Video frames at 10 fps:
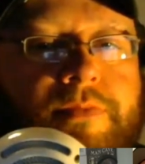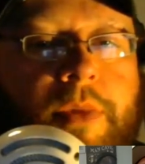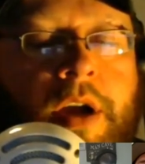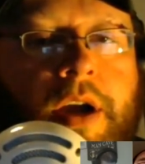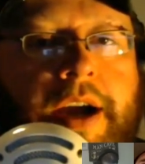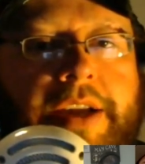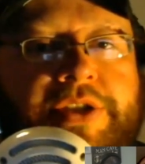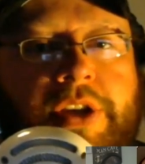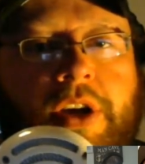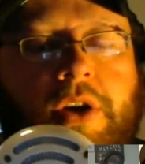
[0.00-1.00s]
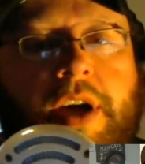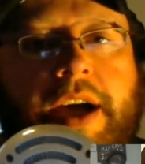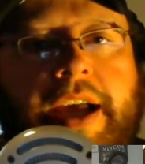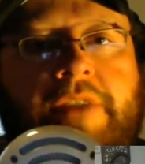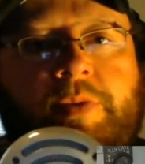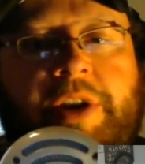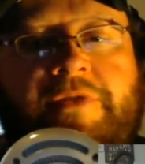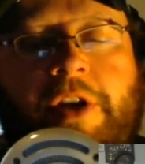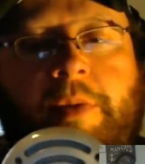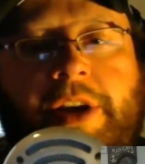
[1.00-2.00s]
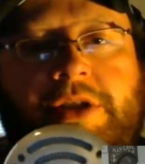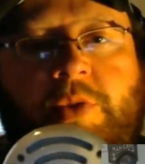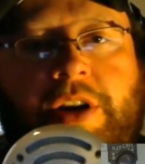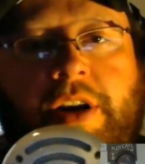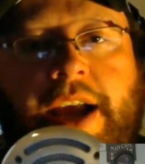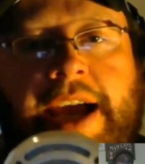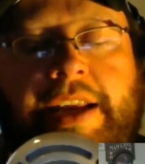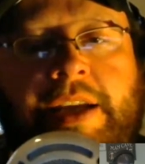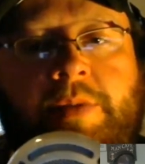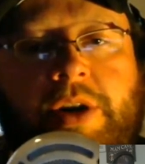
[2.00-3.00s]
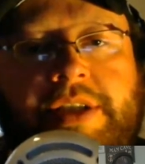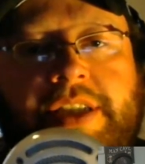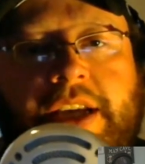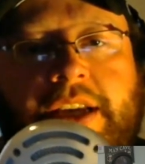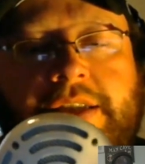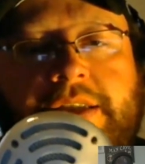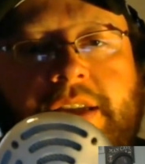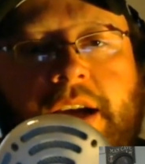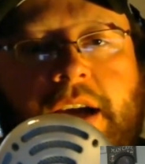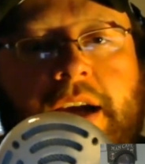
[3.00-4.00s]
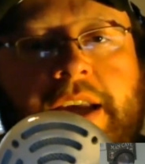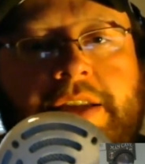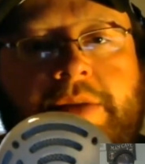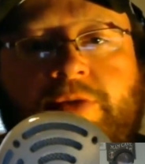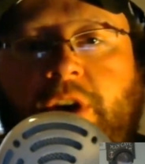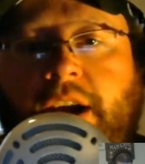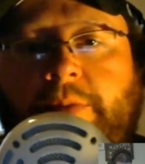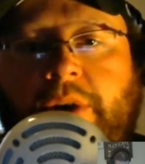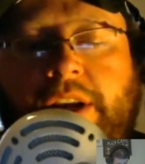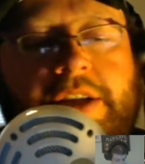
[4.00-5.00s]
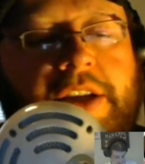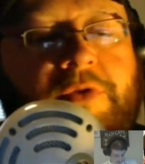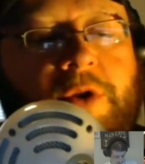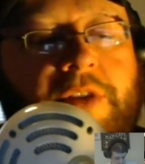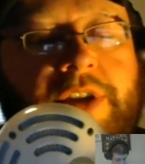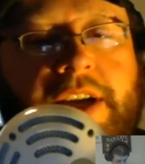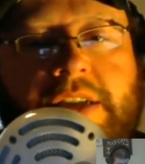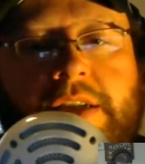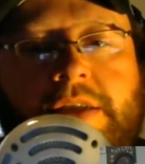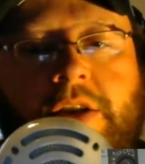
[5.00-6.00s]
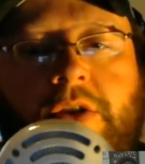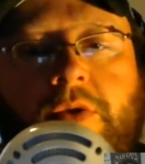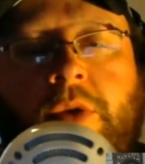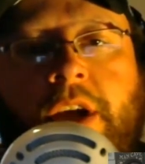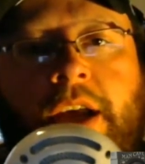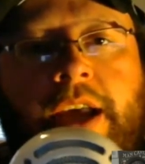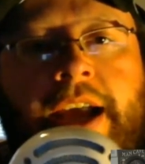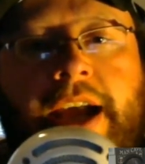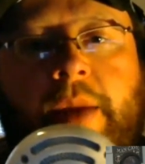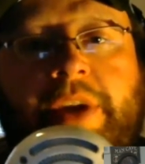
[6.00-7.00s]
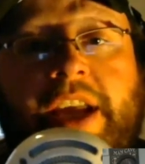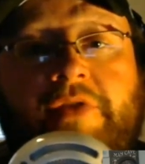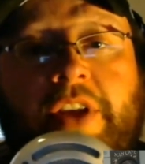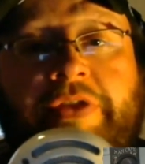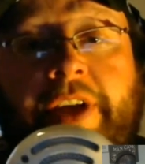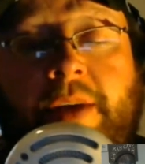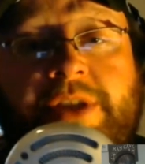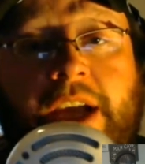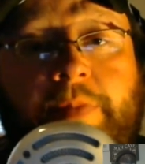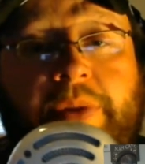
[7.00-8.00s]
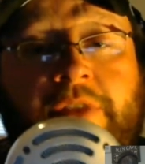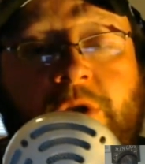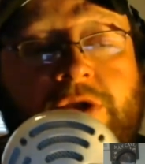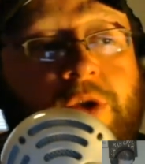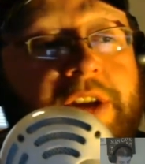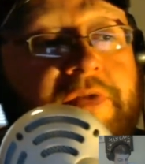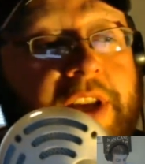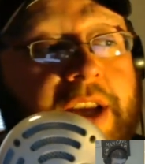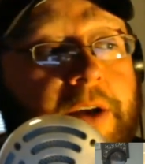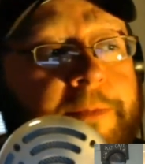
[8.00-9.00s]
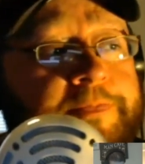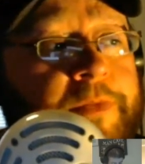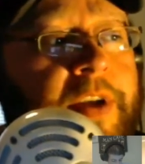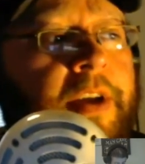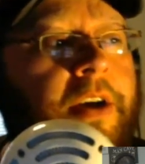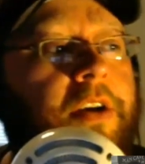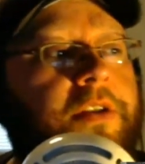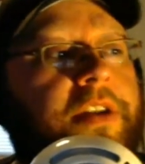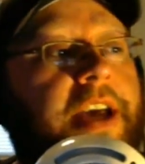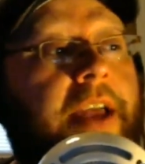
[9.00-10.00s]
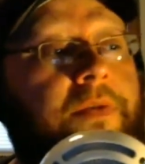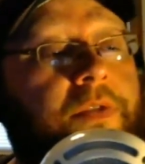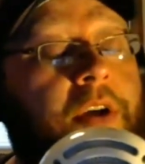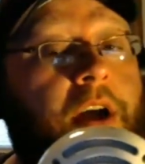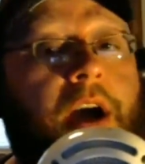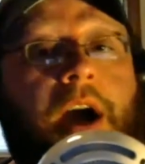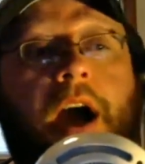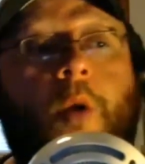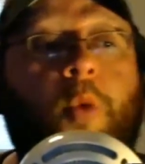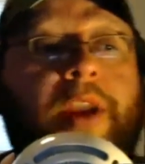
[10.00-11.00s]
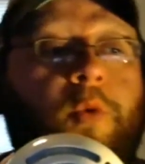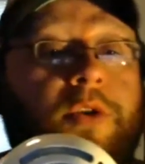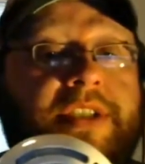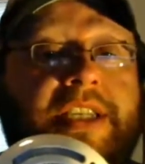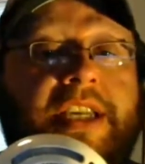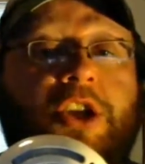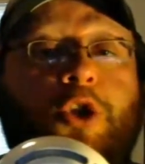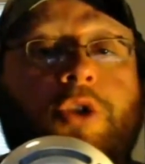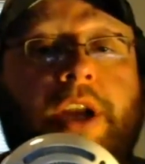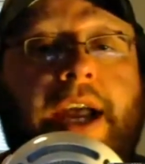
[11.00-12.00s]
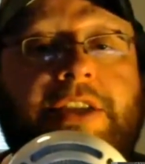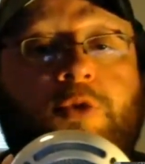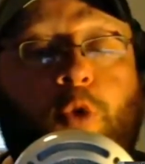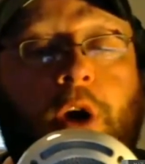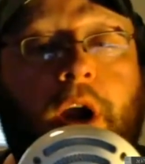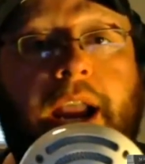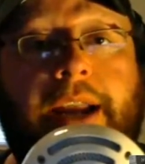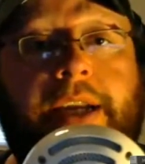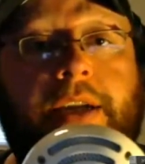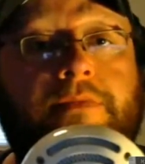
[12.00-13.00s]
All right. So everybody follow me on Twitter at ebarsays. Hit subscribe button if you have not done so. And give a thumbs up if you enjoyed the video. Other than that, we will see you next week.